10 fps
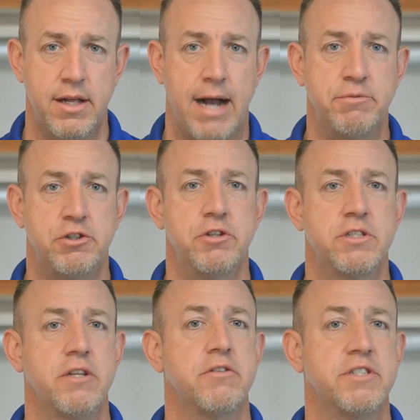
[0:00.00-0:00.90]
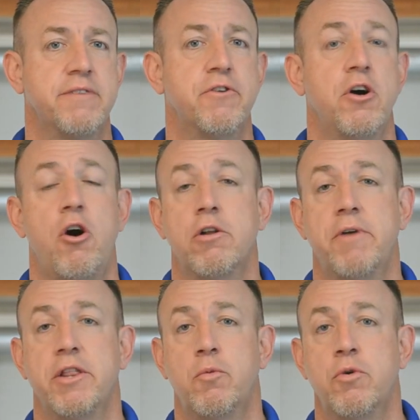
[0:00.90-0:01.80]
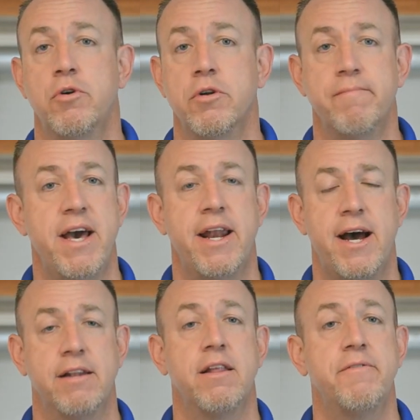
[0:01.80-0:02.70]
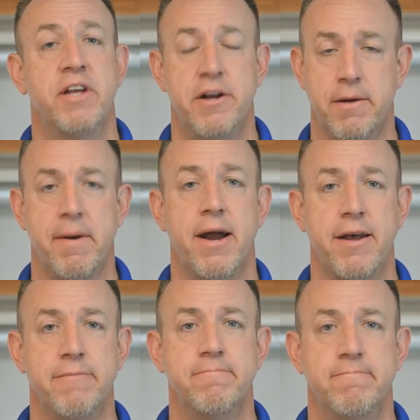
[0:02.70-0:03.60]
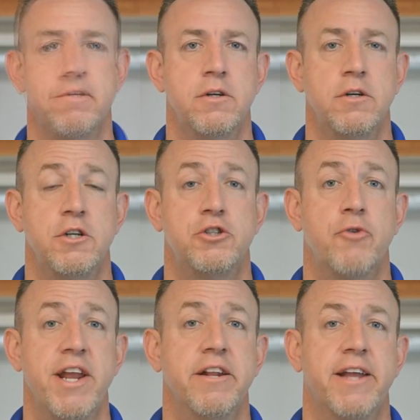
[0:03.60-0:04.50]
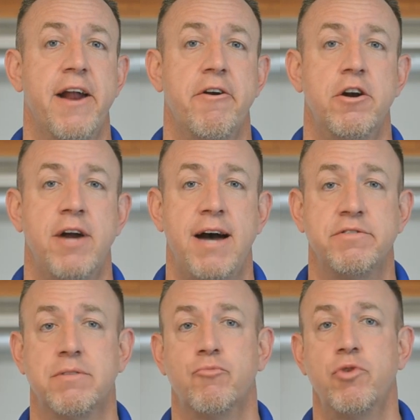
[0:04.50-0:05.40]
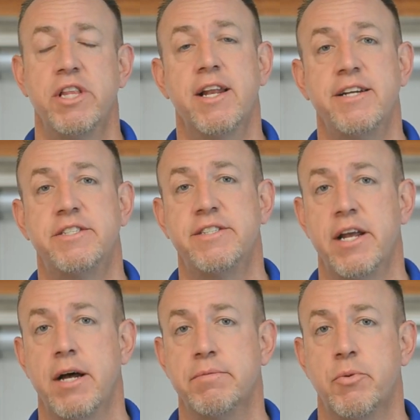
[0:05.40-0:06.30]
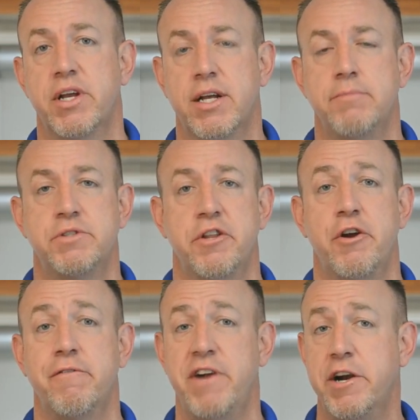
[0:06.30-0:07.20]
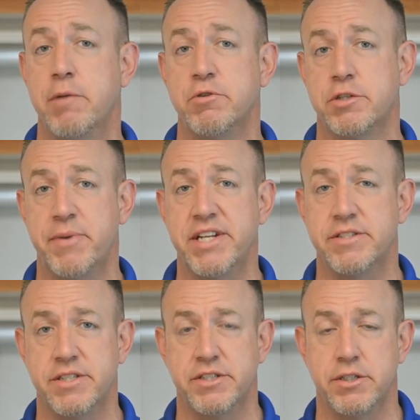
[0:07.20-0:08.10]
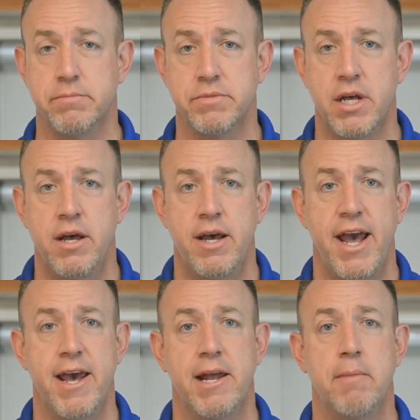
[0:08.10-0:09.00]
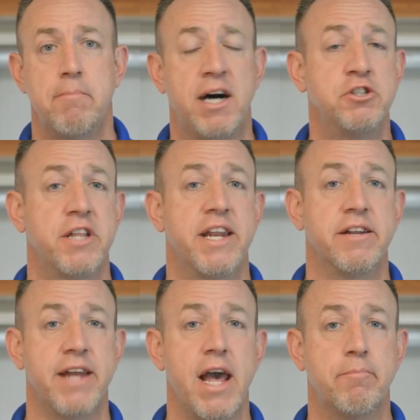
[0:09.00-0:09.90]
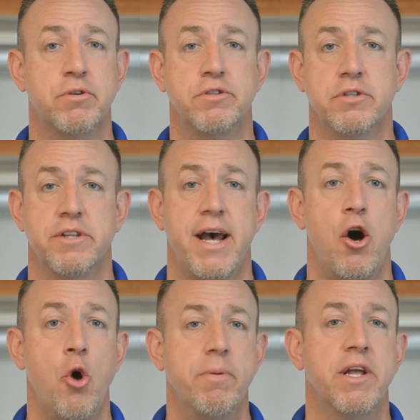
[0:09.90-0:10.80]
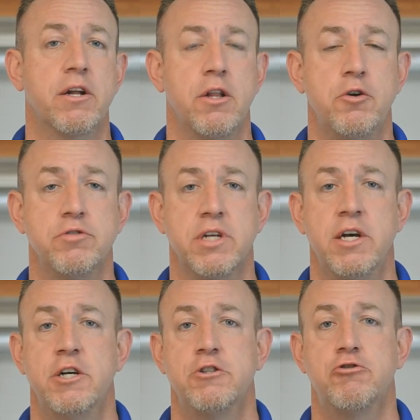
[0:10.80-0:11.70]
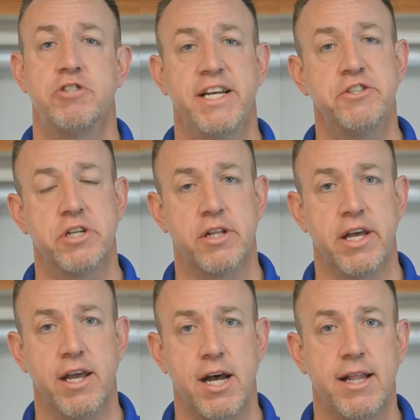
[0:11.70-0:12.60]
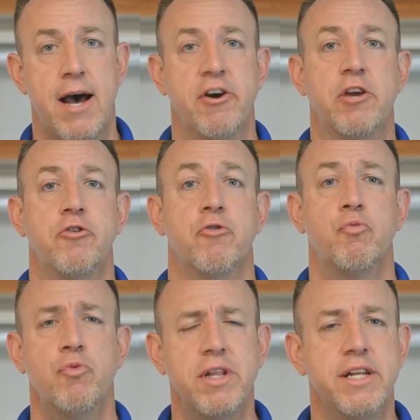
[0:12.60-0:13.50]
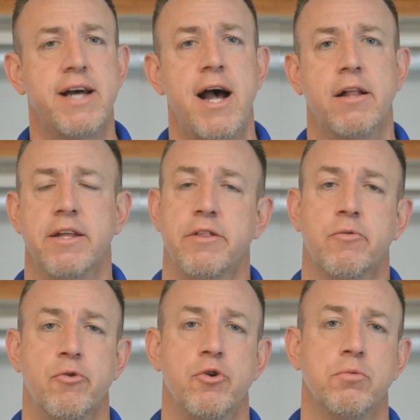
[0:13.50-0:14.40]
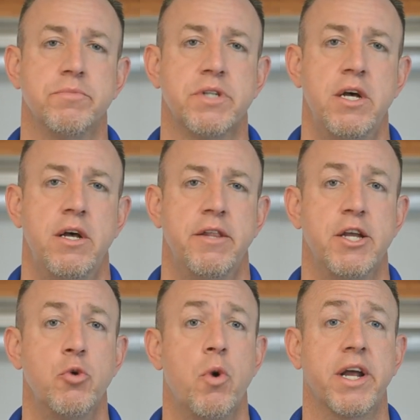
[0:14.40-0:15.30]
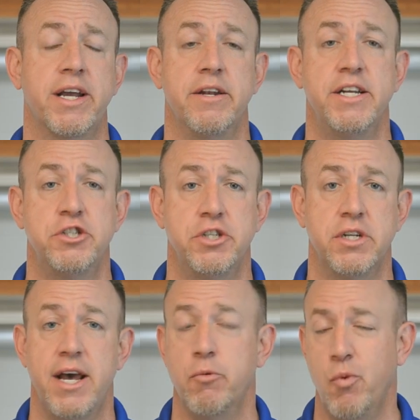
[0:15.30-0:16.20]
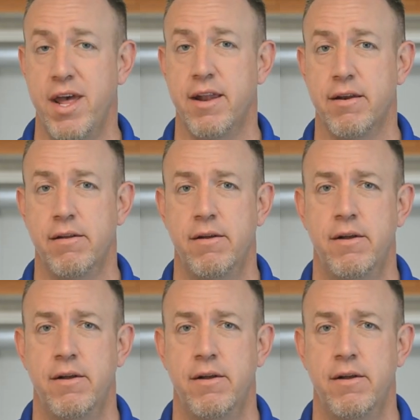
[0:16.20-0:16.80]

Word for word: I'm sure it's a little different all around the world, and I'd love to hear about it. Trane and Carrier have some really nice setups when it comes to their variable speed systems and modulating dampers that open and close strategically, allowing you to really dial in the rooms that you want to condition and win.